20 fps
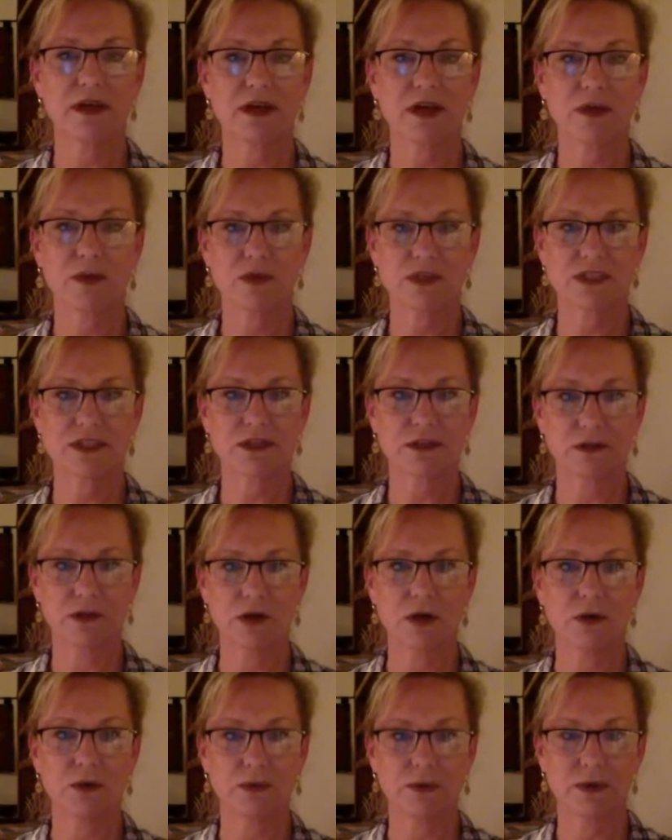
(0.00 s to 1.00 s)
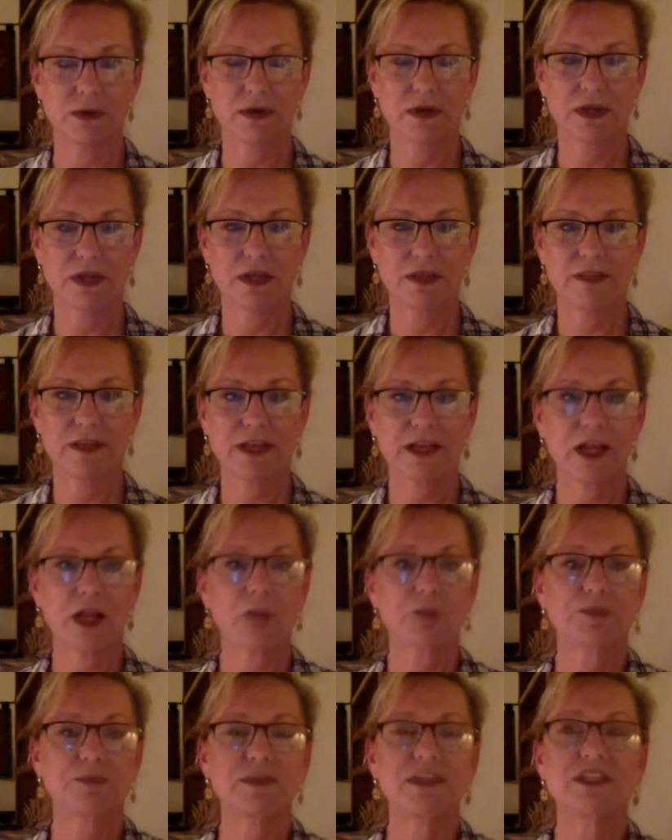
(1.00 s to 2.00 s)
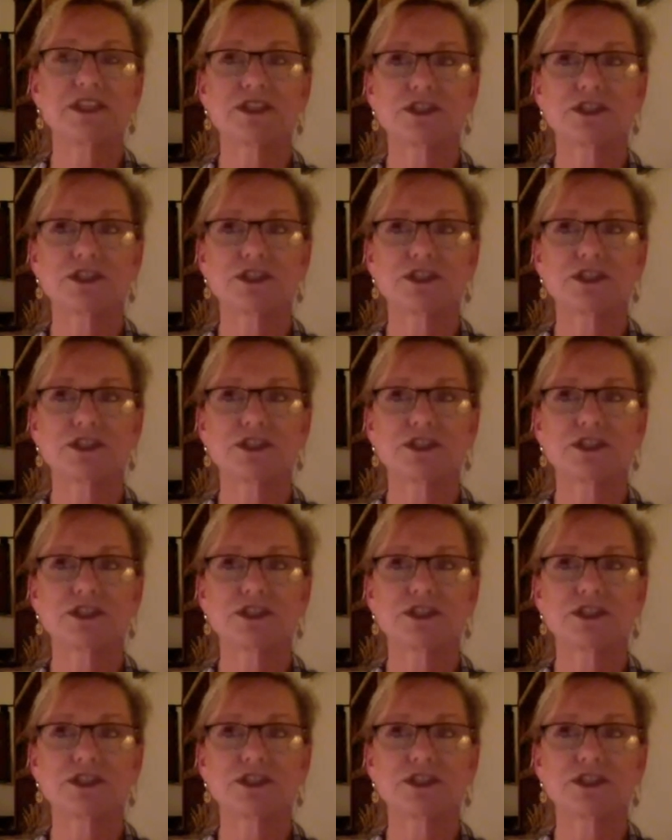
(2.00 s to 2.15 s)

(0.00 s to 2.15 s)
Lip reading: I wasn't alone. That helped me